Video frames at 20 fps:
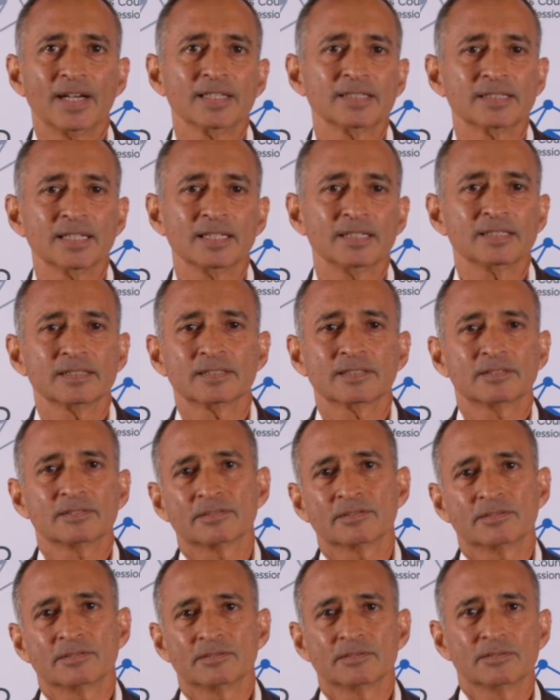sell it
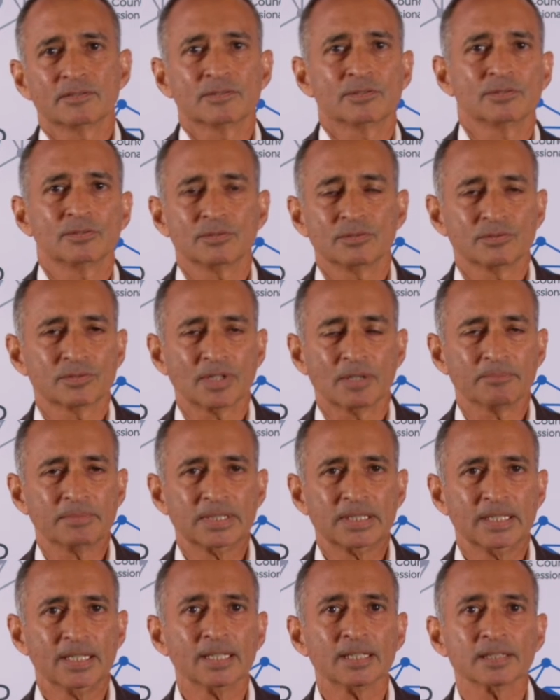to
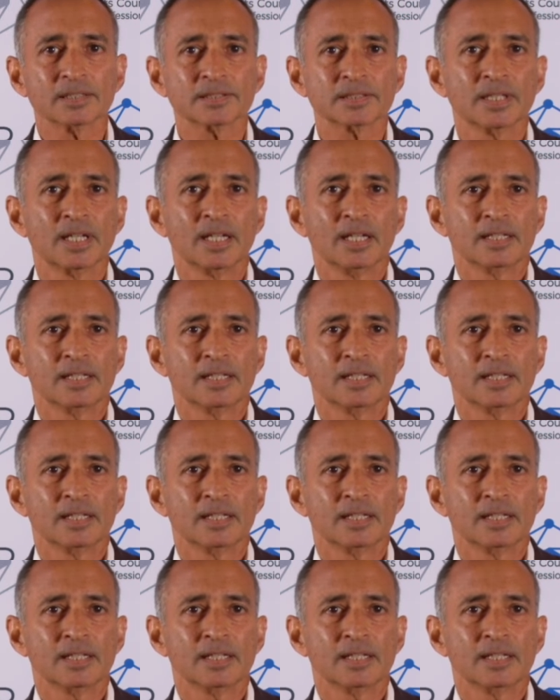somebody else,